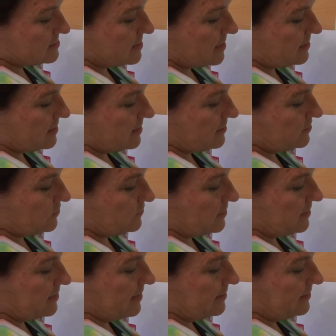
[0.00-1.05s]
think I'll do the
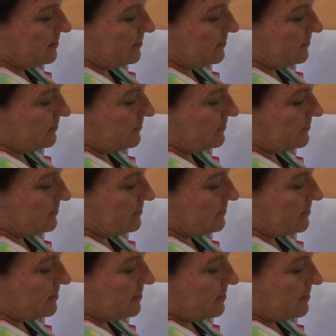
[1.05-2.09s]
yellow.
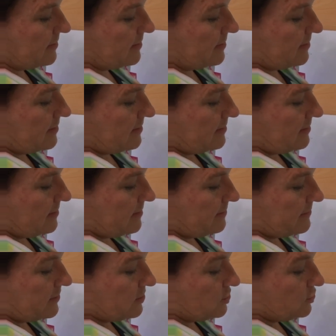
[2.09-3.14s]
I'm
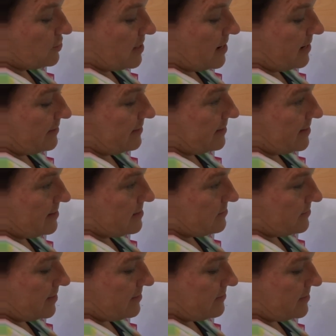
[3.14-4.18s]
going to try the yellow
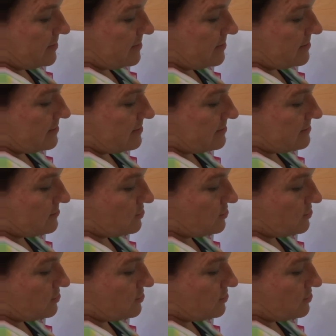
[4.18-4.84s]
down there.